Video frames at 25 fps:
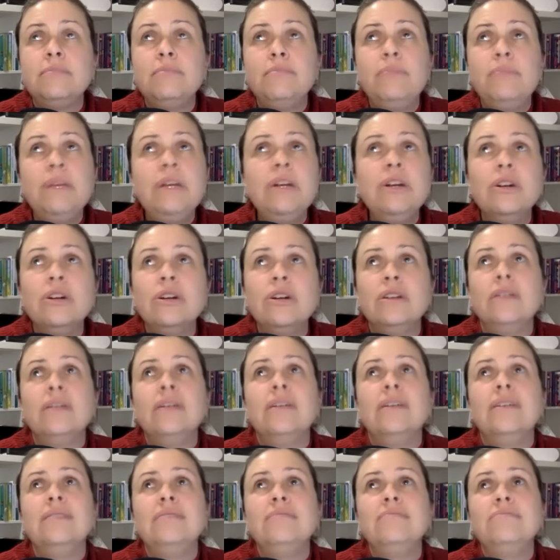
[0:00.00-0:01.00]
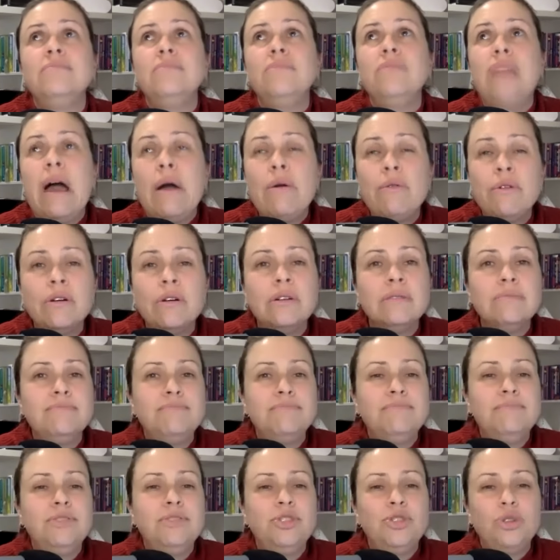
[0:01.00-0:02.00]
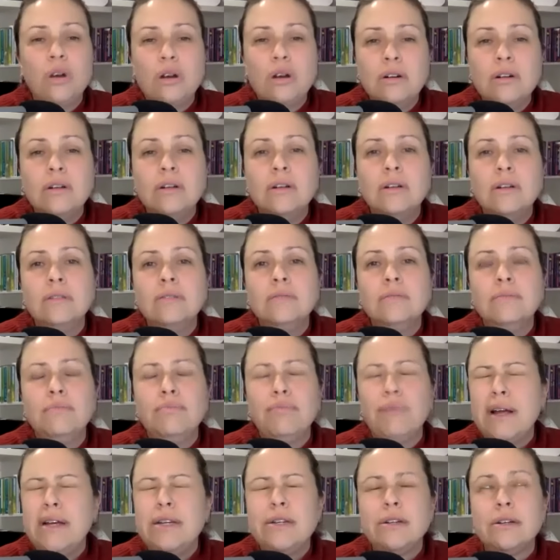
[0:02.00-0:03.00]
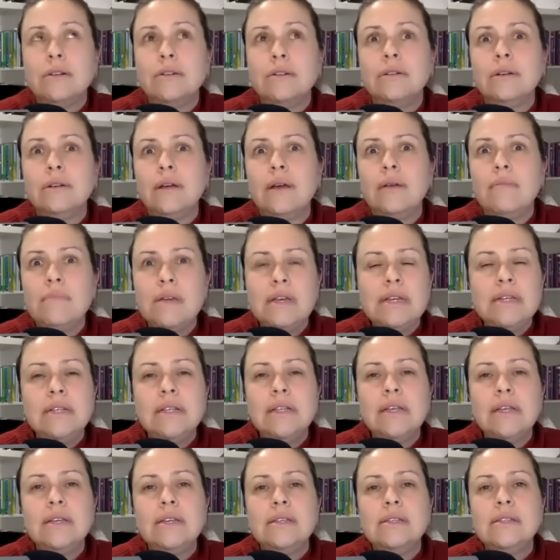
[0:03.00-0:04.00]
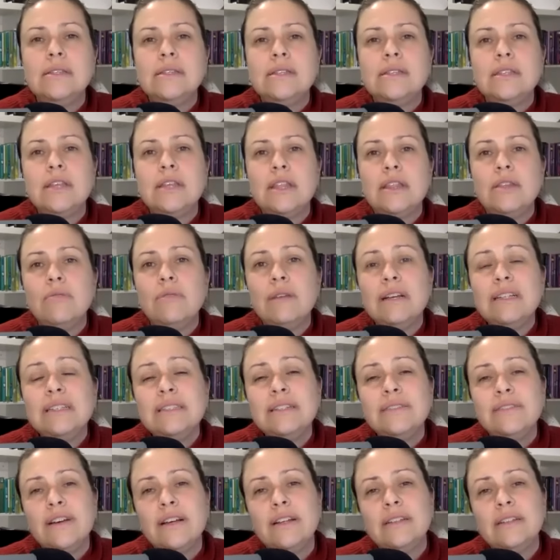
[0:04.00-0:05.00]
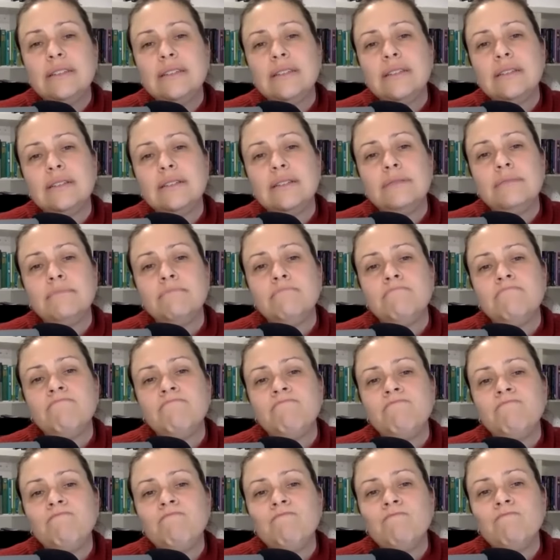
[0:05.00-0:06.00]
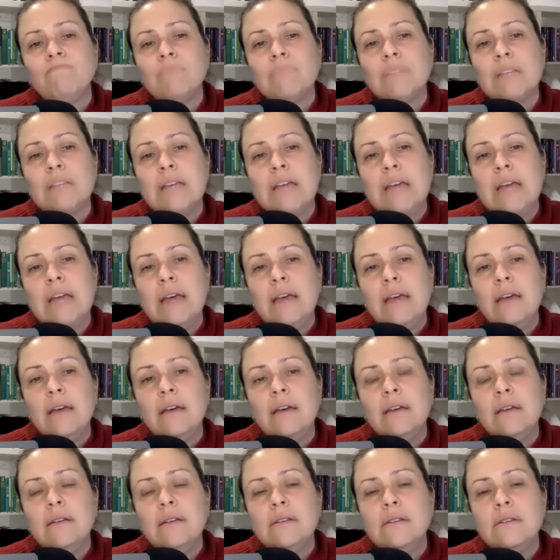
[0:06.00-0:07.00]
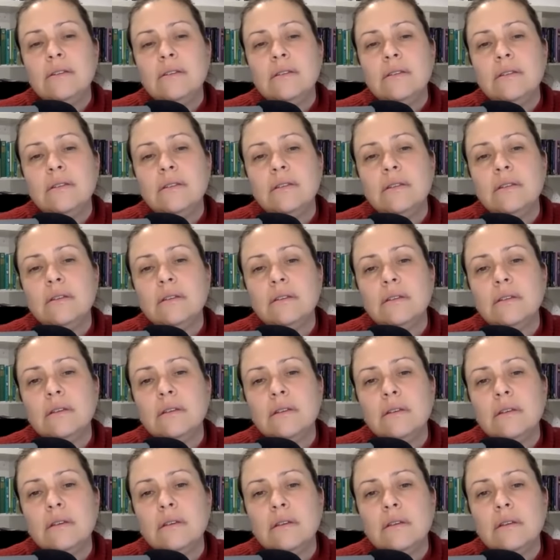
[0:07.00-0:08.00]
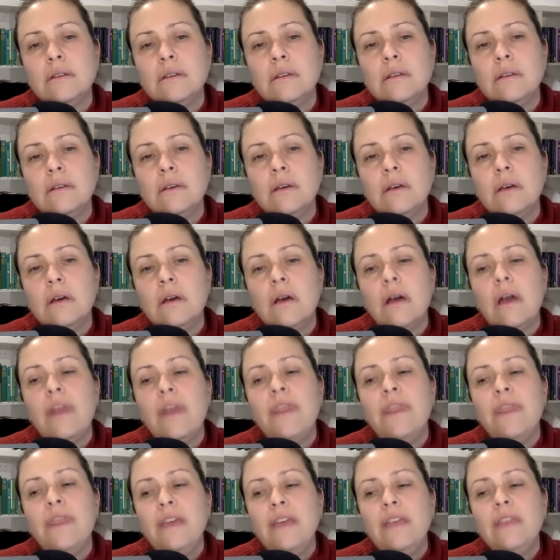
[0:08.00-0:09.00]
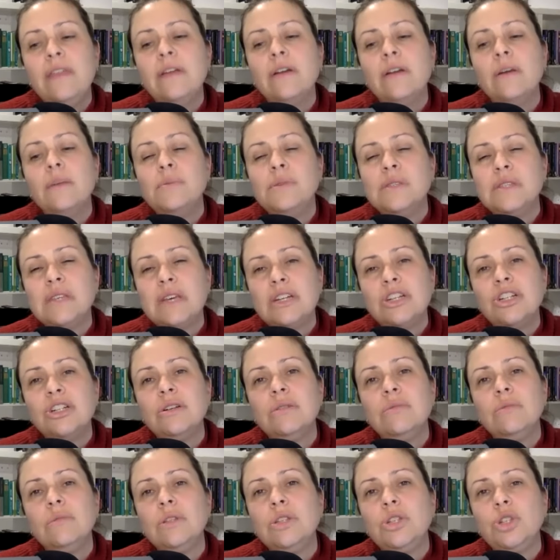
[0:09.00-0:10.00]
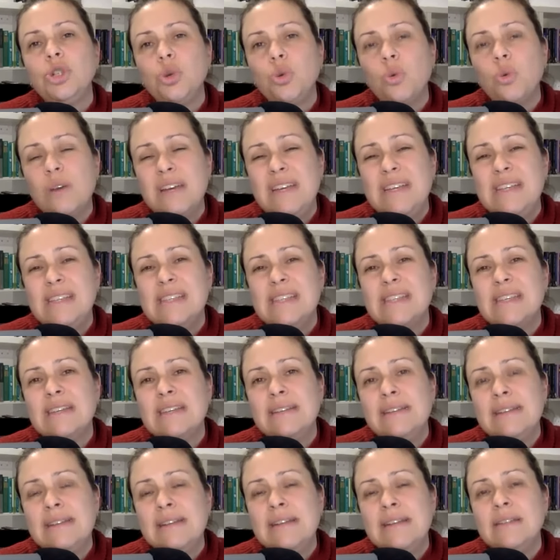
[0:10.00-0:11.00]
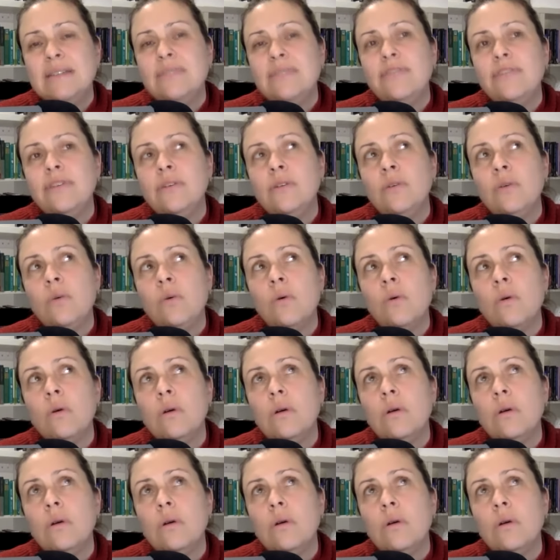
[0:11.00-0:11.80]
bigger, louder, stronger, brighter amygdalas than the rest of us. And I think their obsession with choice and needing to feel